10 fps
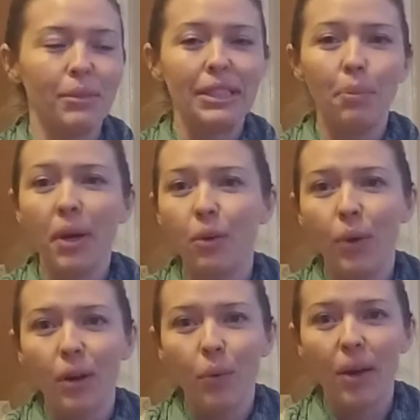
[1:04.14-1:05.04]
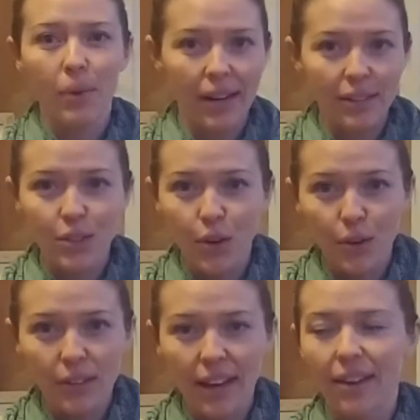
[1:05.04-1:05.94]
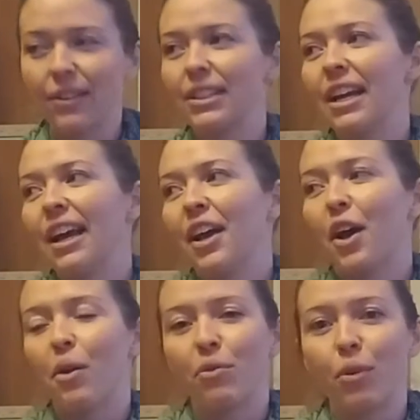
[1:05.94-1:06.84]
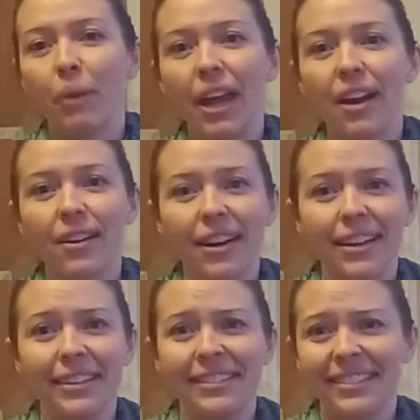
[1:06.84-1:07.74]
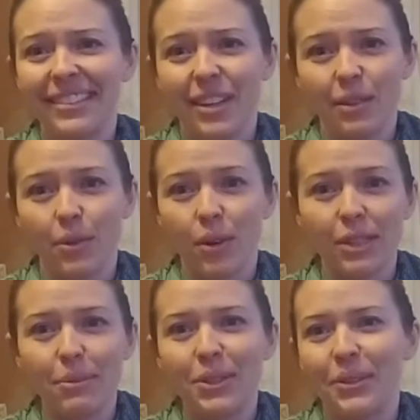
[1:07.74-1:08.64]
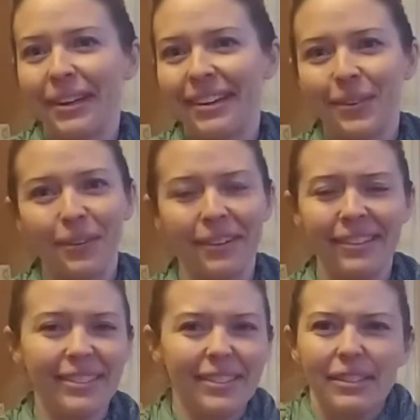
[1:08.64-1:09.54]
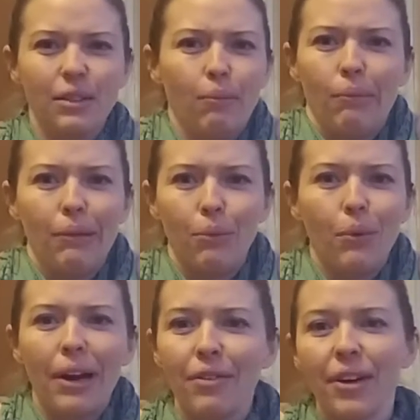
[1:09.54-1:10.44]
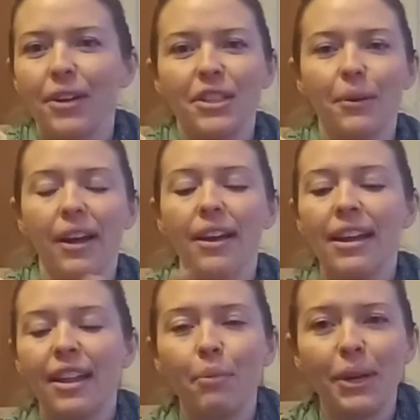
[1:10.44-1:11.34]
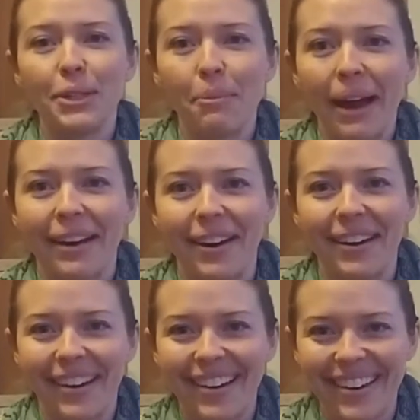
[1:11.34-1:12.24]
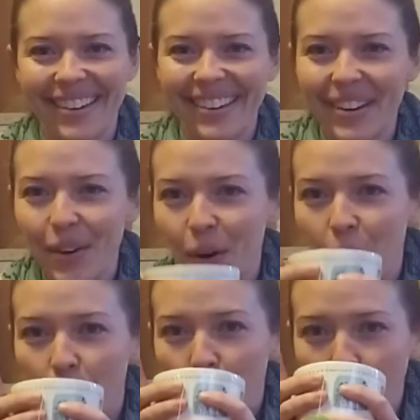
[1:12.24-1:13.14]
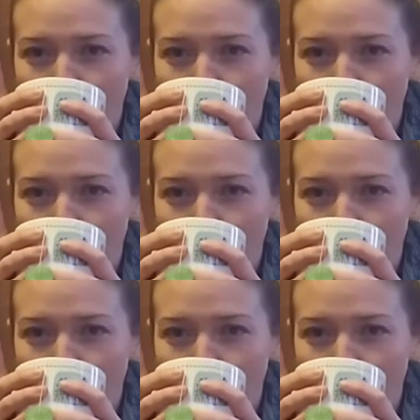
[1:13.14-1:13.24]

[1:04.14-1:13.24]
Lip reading: sleeping a weird way when it gets cold out, from carrying a Christmas tree or whatever you're doing that makes your back hurt.